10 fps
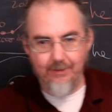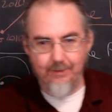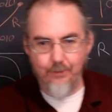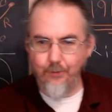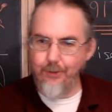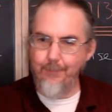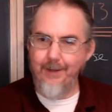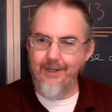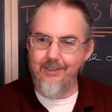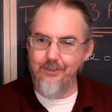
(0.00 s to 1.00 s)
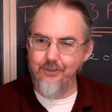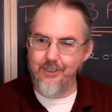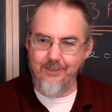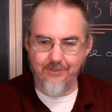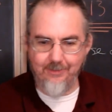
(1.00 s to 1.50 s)
court packing
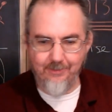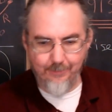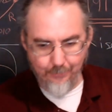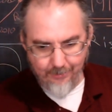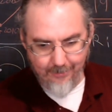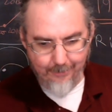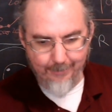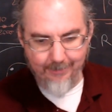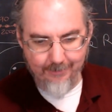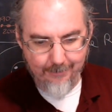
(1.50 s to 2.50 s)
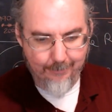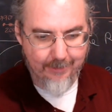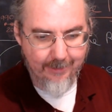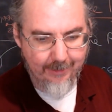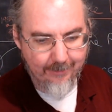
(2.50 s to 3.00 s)
crisis that we'll talk about a little bit
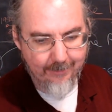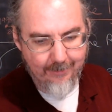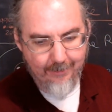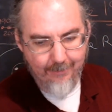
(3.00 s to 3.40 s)
later in the